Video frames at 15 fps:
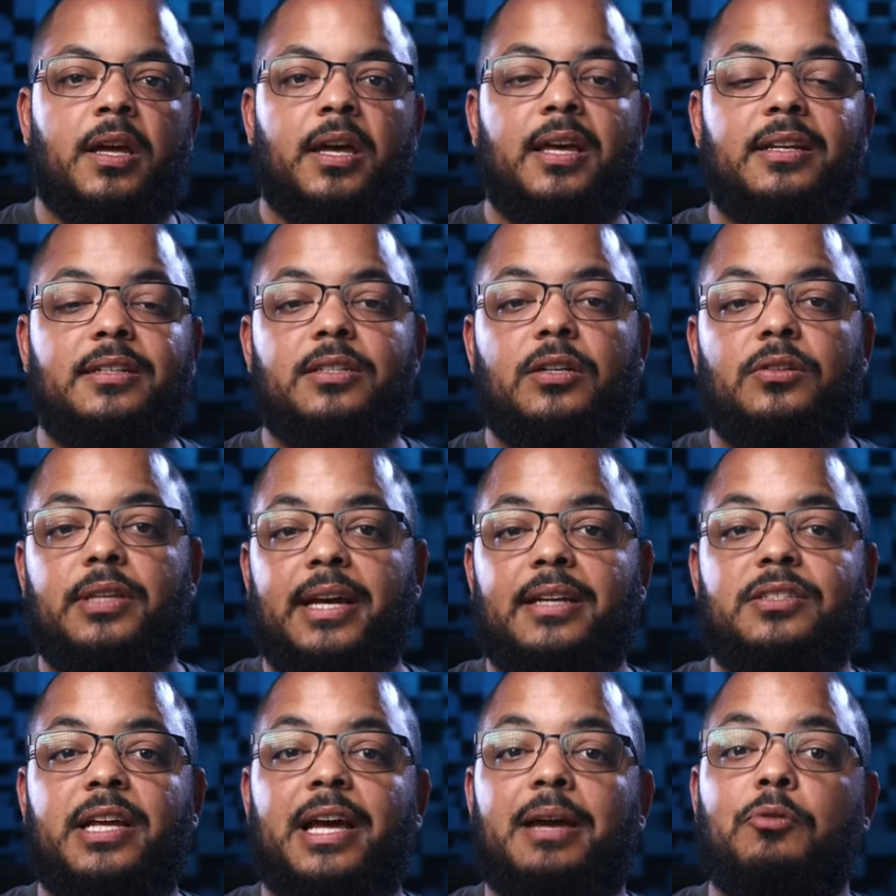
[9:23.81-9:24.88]
And until
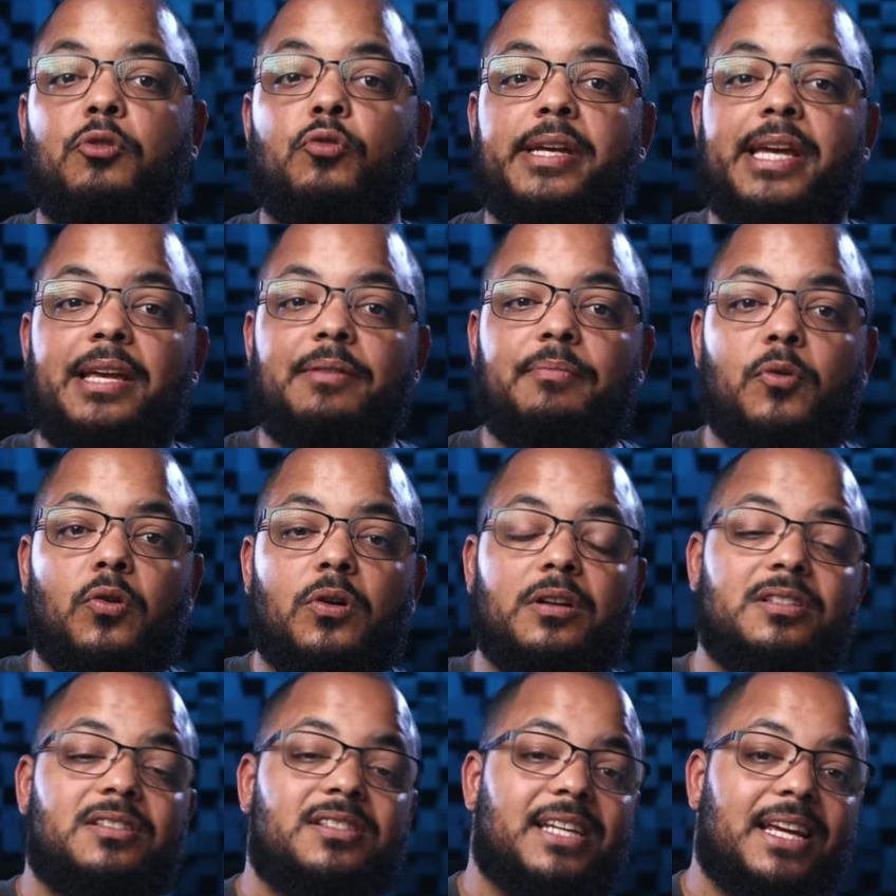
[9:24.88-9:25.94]
next time, create
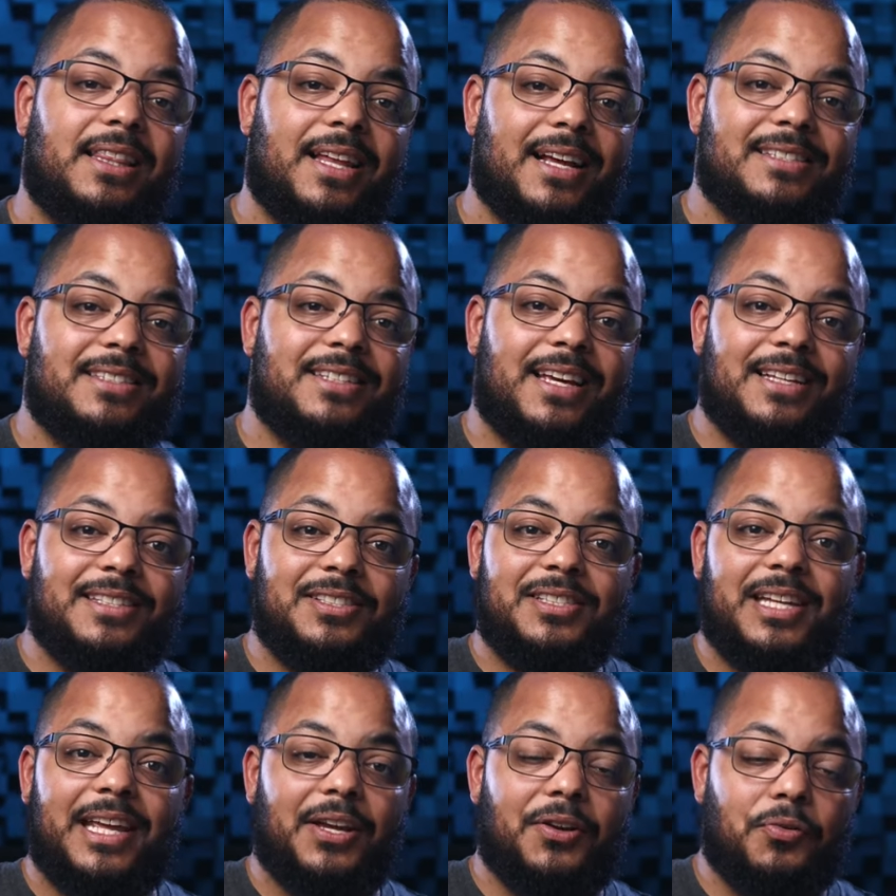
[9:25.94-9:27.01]
more, say less, and
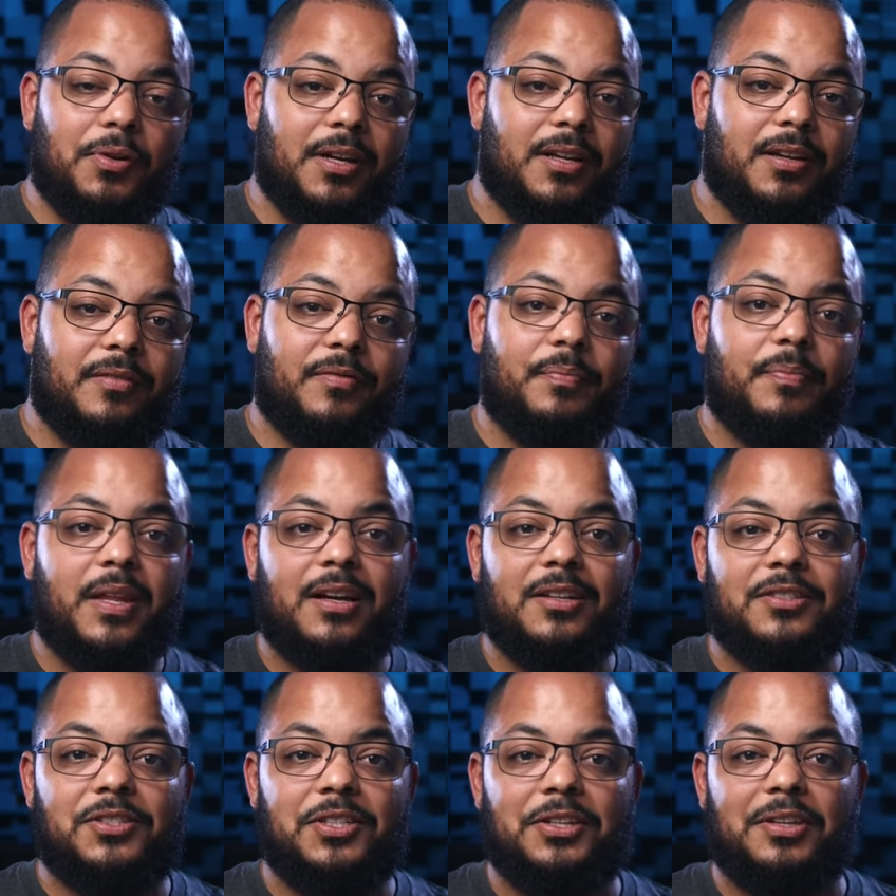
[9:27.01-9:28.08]
stay creative.
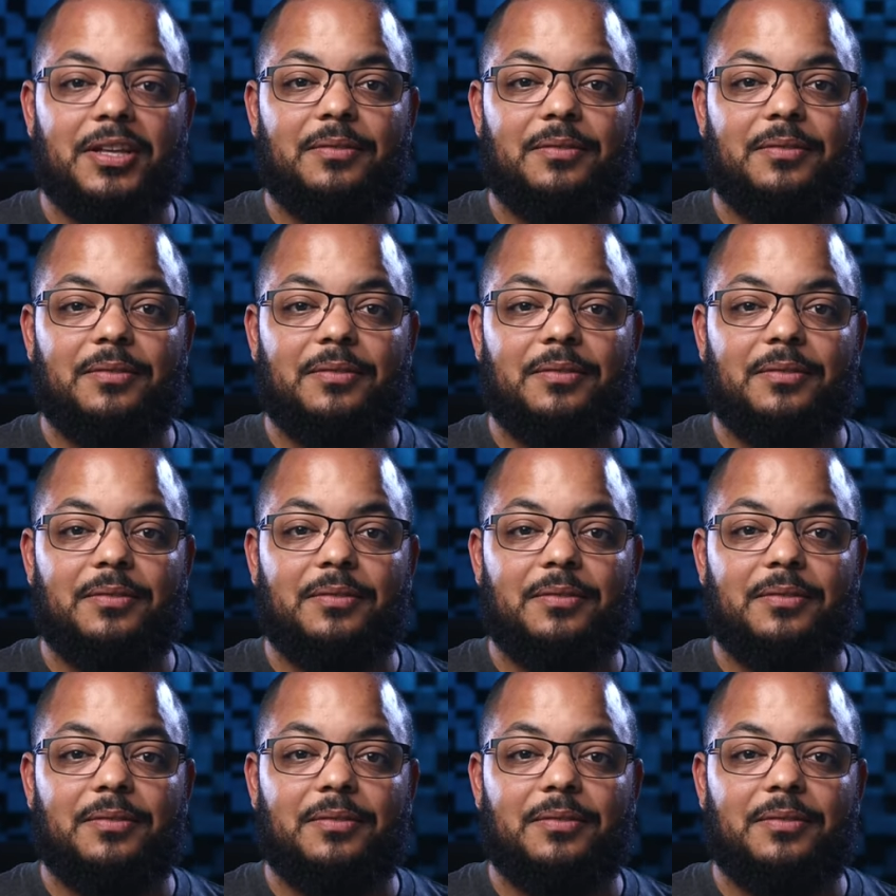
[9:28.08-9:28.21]
I'll see you